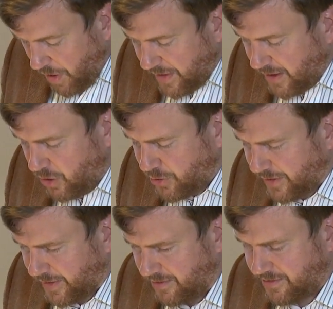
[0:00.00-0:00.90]
they looked
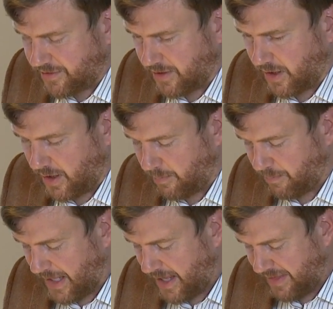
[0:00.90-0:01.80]
at this,
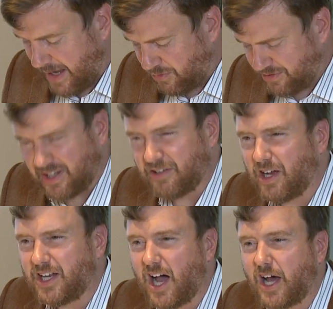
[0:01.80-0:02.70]
and that was
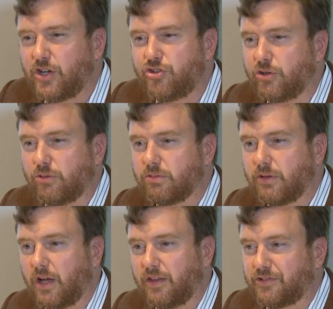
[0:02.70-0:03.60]
a non-issue.
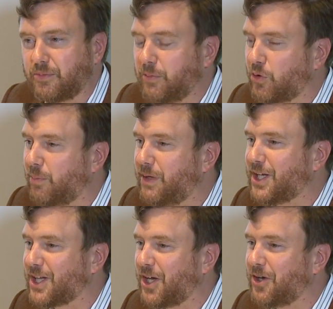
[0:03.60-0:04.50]
The Supreme Court
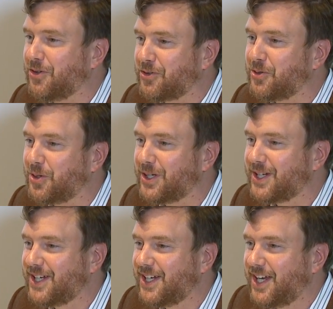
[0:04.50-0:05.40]
immediately understood
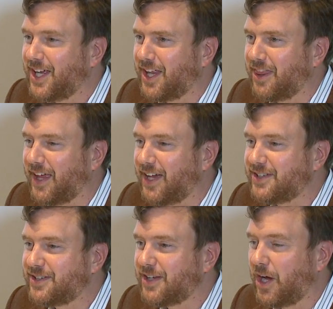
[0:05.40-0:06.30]

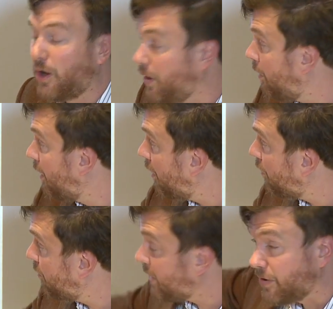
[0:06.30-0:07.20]
that,
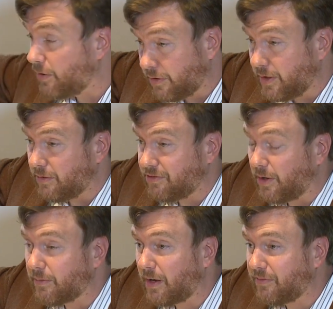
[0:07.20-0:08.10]
to be clear,
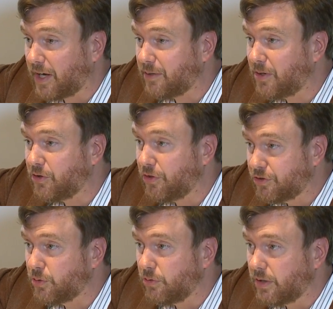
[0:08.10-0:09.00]
I forgot to mention, the
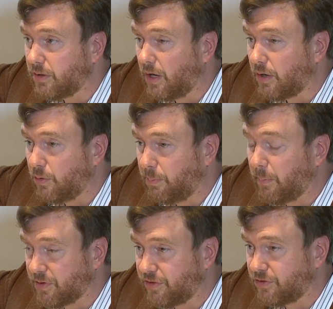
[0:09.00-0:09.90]
student who
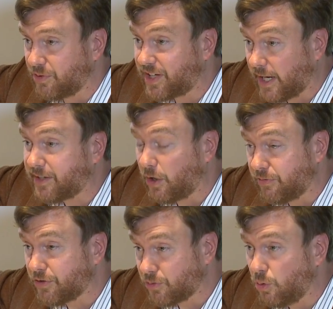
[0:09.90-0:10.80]
published this was kicked out
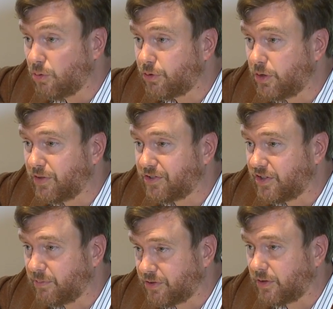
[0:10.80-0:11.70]
of her school,
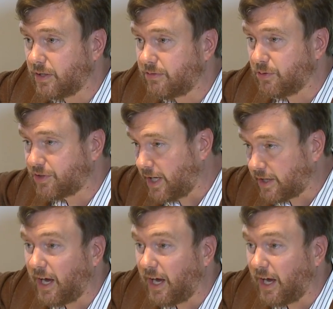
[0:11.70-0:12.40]
University of Missouri. She was kicked